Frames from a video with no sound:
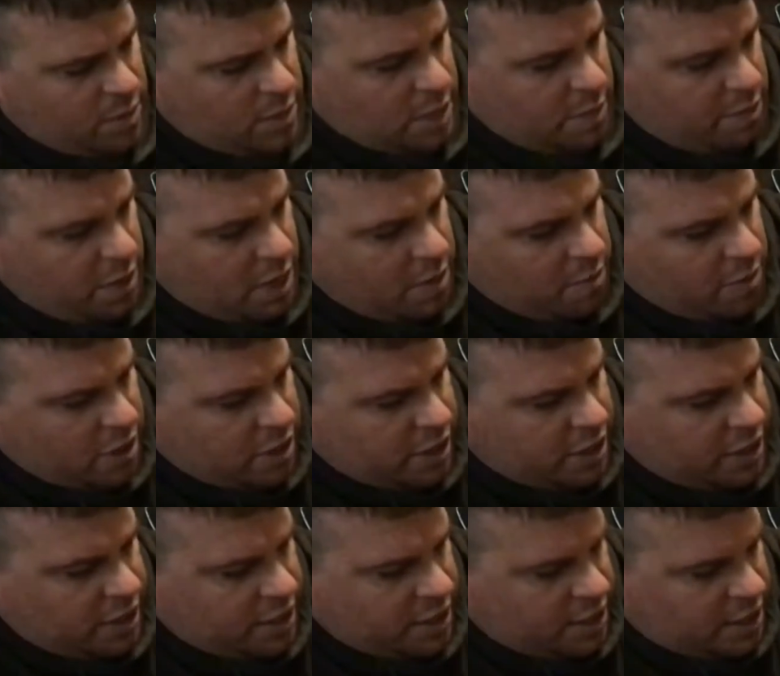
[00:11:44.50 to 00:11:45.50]

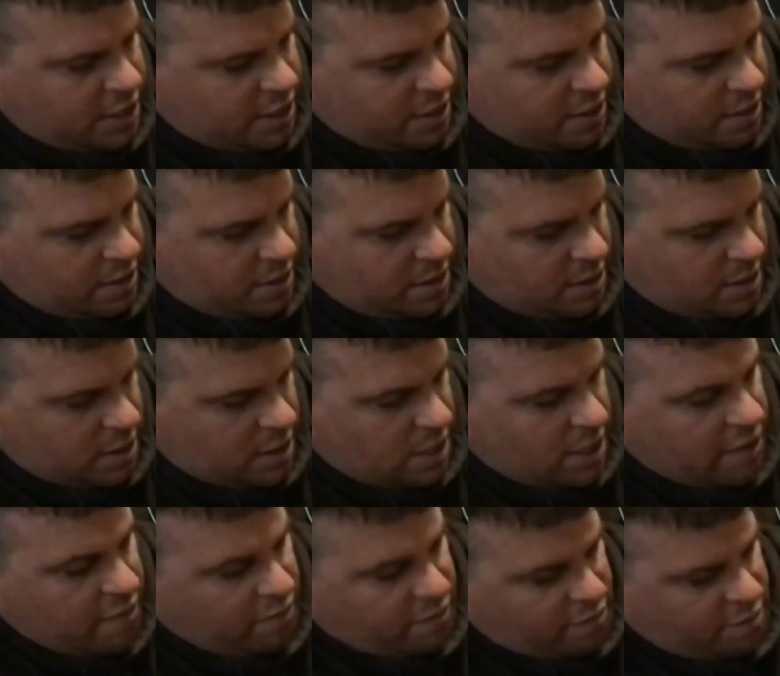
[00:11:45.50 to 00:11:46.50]
Paintbrushes.
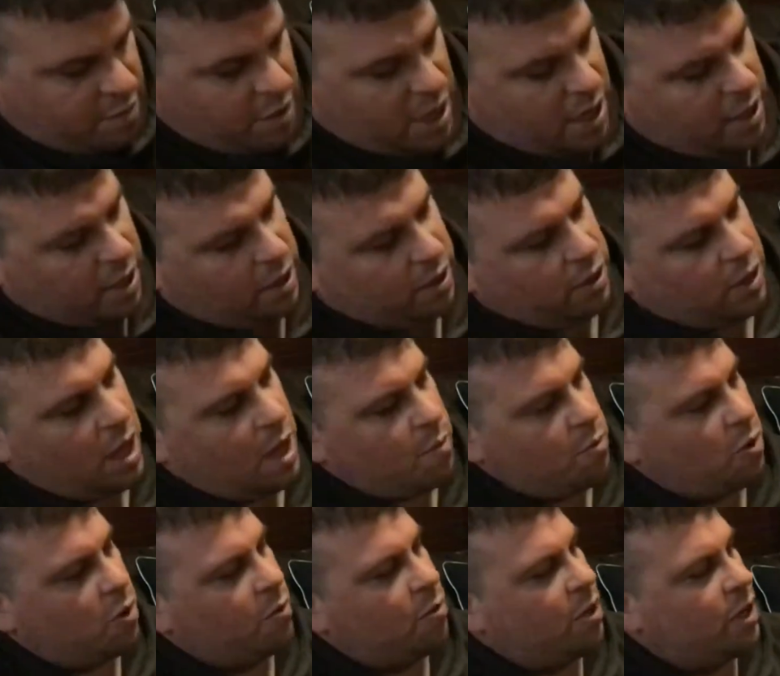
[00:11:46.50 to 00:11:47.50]
I've bought a lot
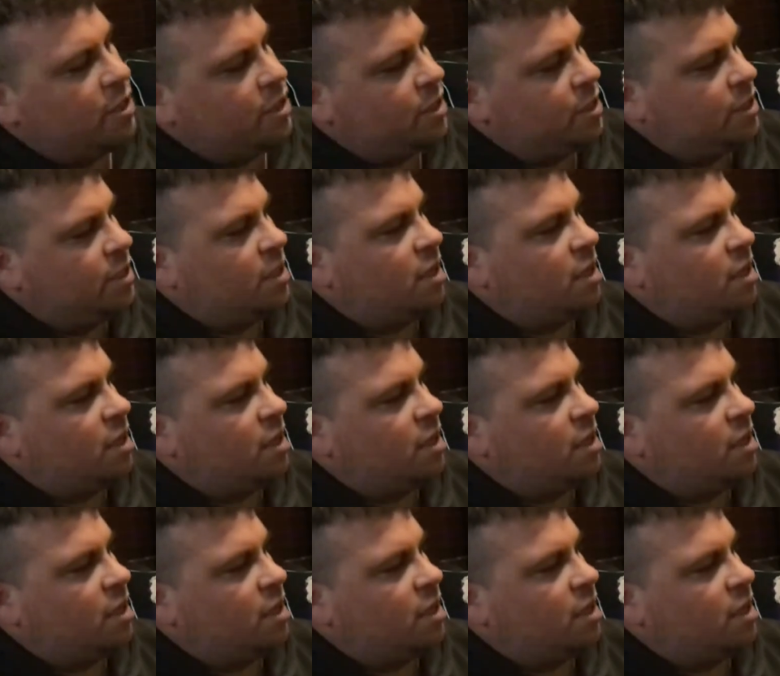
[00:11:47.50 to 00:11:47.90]
more brushes.